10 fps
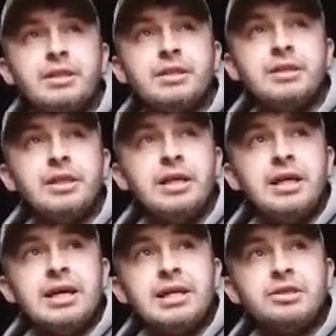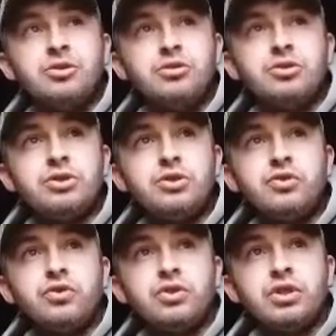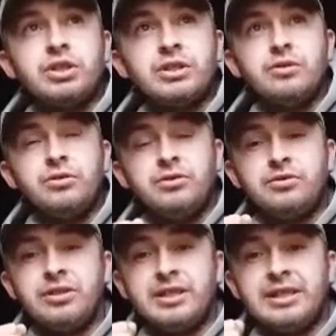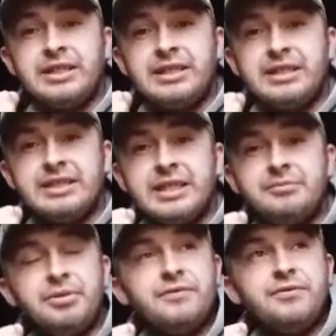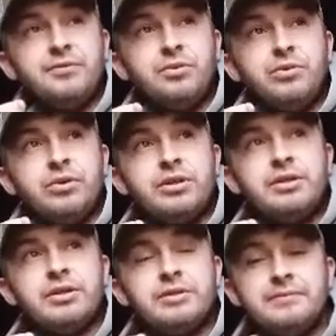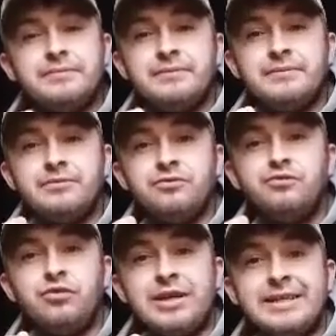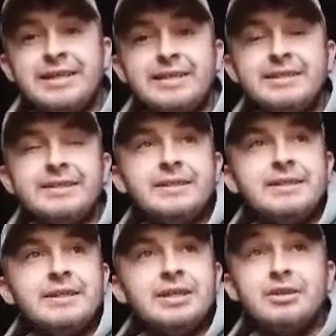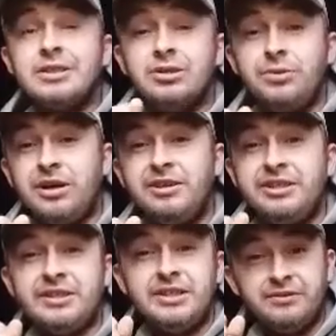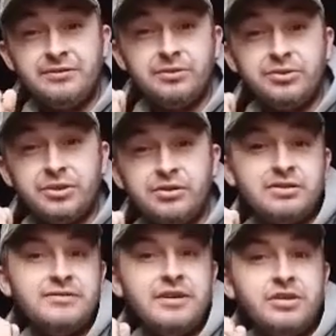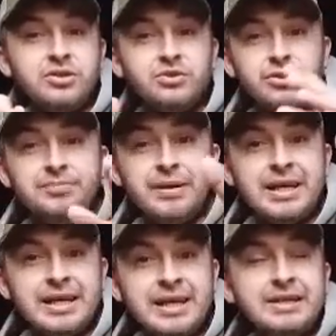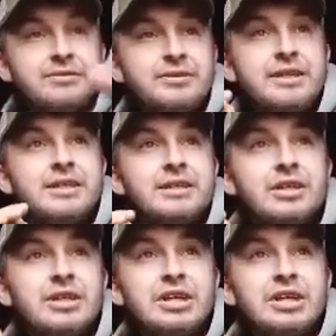and as I was just going to get its head above the water, ready, still I ain't seen the full size of it. I only saw the back end of it.